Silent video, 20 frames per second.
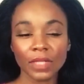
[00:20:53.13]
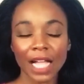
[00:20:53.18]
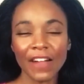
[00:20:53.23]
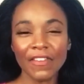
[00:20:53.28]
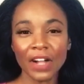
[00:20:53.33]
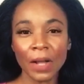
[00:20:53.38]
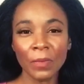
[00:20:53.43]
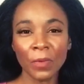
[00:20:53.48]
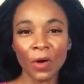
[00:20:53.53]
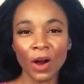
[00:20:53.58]

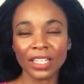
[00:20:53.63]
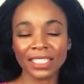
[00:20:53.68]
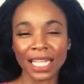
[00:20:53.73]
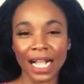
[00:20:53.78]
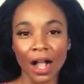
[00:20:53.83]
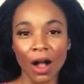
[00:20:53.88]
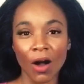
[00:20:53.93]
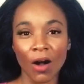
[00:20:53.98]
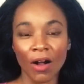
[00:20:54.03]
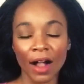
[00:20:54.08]
come across like
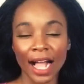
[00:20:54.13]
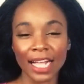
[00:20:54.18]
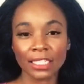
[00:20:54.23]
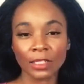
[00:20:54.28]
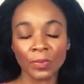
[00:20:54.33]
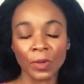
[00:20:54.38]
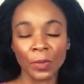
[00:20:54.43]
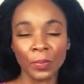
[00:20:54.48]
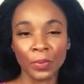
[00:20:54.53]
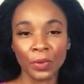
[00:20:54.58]
all kinds of
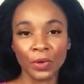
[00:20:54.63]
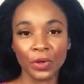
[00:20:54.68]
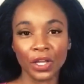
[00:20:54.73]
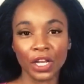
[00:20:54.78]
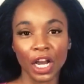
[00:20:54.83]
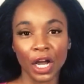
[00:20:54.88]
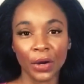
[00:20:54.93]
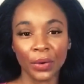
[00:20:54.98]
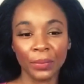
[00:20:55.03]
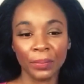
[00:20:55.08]
people,
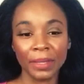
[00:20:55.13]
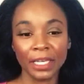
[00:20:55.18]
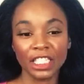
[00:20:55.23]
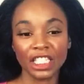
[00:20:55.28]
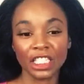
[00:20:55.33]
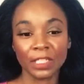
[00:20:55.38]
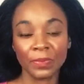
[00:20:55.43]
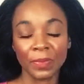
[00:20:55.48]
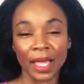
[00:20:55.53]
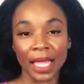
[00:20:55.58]
me
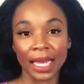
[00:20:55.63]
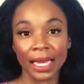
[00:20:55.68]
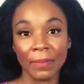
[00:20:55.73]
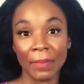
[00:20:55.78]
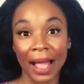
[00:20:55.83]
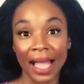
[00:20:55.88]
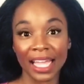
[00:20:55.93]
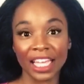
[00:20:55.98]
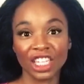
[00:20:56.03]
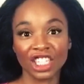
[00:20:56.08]
just being in
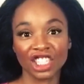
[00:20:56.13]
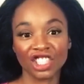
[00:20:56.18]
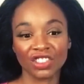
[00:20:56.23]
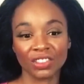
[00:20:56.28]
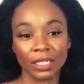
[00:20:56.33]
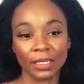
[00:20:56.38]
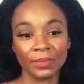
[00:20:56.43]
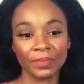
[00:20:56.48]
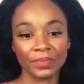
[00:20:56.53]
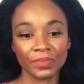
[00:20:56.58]
my
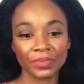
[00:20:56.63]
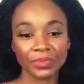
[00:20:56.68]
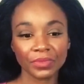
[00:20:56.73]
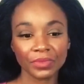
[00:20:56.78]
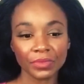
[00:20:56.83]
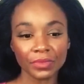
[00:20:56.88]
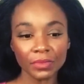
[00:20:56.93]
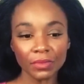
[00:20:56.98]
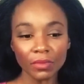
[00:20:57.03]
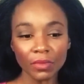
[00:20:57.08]
industry,
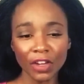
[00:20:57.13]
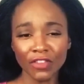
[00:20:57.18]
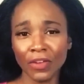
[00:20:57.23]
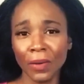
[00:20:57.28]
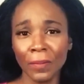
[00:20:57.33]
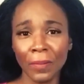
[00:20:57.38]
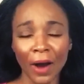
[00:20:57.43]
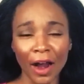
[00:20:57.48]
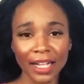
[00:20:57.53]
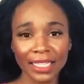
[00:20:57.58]
from
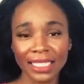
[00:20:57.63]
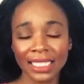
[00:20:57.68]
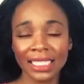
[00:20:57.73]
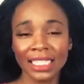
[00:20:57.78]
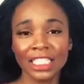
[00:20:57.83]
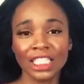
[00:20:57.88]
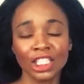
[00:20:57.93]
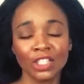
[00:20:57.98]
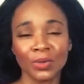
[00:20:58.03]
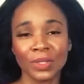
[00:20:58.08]

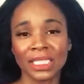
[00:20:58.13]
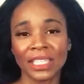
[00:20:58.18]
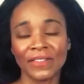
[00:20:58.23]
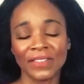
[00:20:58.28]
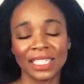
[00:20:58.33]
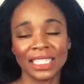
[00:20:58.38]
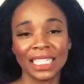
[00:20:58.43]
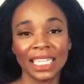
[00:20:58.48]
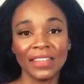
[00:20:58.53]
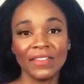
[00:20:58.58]
bartending to doing stuff in
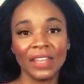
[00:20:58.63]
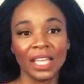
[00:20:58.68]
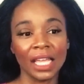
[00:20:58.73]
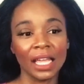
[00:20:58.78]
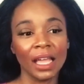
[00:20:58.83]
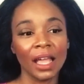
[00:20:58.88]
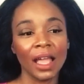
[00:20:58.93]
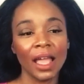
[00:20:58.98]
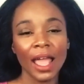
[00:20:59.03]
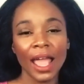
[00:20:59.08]
TV.
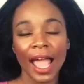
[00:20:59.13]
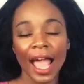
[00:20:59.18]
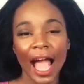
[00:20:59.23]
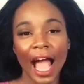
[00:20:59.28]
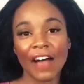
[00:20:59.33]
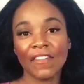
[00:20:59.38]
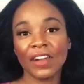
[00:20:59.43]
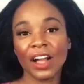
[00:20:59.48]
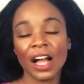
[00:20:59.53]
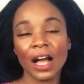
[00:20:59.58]

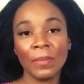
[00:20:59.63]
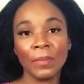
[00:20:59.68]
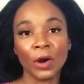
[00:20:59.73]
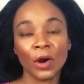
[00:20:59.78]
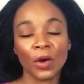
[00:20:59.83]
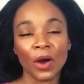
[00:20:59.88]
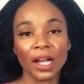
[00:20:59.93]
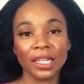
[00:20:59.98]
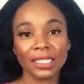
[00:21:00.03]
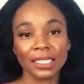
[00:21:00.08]
I've come
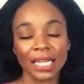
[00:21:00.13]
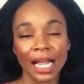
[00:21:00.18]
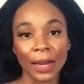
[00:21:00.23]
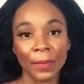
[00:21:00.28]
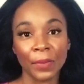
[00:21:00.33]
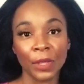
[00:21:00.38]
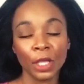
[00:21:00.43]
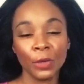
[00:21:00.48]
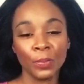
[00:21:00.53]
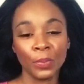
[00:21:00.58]
across a lot of
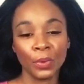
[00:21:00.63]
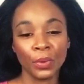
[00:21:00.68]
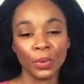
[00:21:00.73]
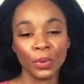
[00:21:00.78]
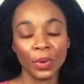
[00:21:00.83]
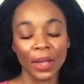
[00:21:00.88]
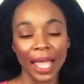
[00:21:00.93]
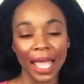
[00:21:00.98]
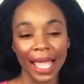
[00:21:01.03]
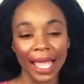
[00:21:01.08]
people,
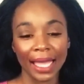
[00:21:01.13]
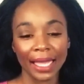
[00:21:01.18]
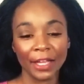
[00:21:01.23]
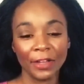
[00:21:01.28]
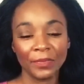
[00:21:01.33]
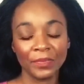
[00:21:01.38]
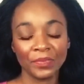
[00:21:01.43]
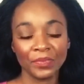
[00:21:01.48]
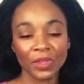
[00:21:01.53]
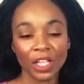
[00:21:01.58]

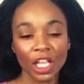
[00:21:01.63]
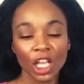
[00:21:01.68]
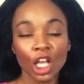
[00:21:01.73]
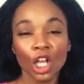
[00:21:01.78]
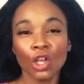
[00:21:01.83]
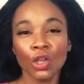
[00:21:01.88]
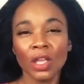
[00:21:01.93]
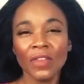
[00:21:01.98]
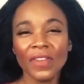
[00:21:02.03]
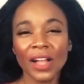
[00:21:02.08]
and
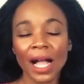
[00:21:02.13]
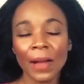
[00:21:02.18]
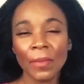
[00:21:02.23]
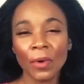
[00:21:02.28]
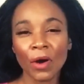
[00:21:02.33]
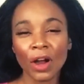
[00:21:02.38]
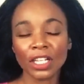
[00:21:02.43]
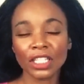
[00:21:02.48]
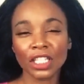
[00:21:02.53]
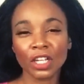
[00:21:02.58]
you even come
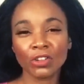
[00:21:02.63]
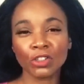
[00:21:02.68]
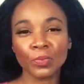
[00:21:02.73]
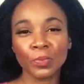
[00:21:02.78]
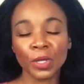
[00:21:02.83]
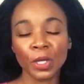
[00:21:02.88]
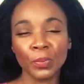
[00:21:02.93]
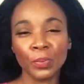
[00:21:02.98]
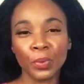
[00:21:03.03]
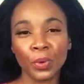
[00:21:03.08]
across those
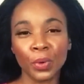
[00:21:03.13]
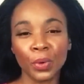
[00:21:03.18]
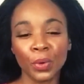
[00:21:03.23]
people